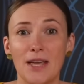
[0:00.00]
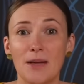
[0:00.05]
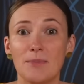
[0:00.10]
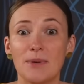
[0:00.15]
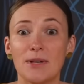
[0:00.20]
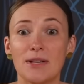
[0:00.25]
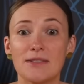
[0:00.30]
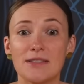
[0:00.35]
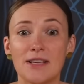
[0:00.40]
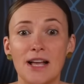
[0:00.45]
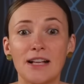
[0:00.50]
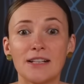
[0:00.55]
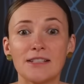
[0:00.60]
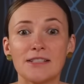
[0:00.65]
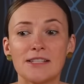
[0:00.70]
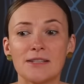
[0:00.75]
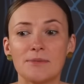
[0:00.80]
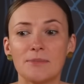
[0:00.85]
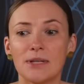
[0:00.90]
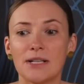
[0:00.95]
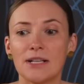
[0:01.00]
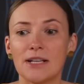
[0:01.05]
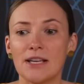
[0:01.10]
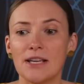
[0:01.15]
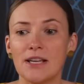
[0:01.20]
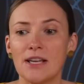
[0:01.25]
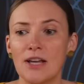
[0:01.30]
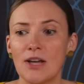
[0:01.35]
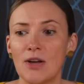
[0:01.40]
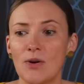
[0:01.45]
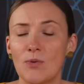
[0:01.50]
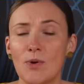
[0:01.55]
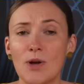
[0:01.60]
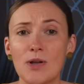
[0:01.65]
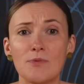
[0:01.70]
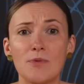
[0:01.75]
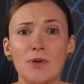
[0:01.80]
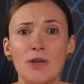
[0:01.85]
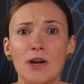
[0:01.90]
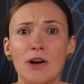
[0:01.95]
Because ultimately,
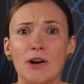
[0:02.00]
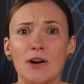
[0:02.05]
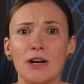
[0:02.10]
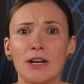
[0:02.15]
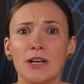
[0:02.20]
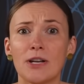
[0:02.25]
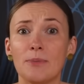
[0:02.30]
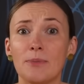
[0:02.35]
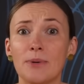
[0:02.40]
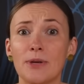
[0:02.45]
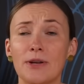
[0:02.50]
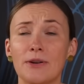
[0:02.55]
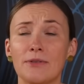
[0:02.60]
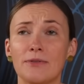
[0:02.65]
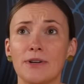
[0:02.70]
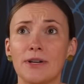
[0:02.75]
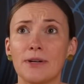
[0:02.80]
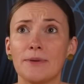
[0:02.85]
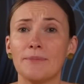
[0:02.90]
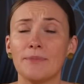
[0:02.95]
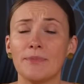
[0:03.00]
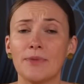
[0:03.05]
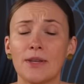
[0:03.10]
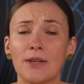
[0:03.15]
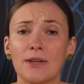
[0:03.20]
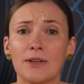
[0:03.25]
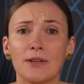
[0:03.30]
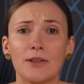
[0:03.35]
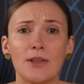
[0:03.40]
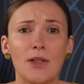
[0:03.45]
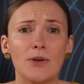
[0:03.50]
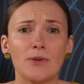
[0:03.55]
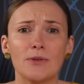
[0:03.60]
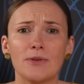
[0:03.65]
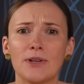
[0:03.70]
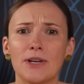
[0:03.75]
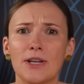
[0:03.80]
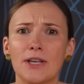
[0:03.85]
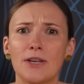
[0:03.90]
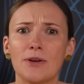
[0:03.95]
when we are in a bit of a
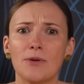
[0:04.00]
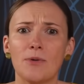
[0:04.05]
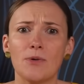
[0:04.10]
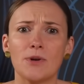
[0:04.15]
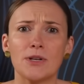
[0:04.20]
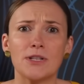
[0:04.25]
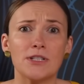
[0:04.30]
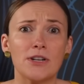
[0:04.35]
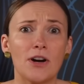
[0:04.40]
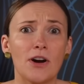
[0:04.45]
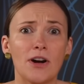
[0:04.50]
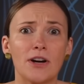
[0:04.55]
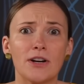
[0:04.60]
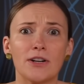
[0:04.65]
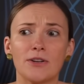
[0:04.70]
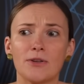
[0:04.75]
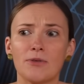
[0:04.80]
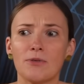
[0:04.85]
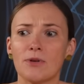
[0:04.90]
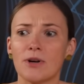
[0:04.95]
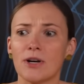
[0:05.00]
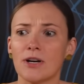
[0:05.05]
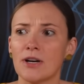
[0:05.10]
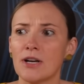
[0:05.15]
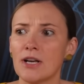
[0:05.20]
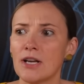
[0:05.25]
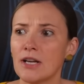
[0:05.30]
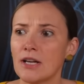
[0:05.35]
lonely or dark or